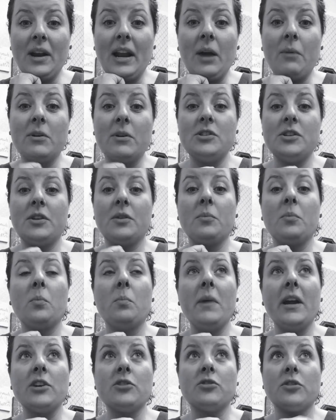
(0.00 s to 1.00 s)
I want you to
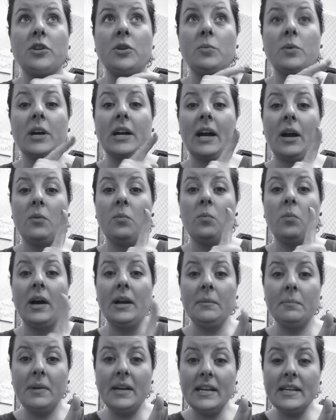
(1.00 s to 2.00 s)
make sure you work on
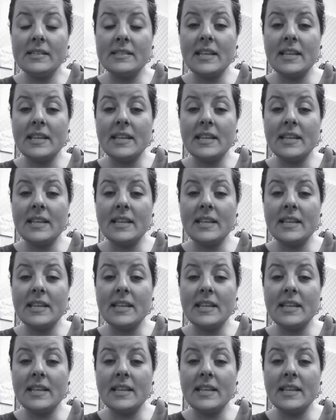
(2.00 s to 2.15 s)
one piece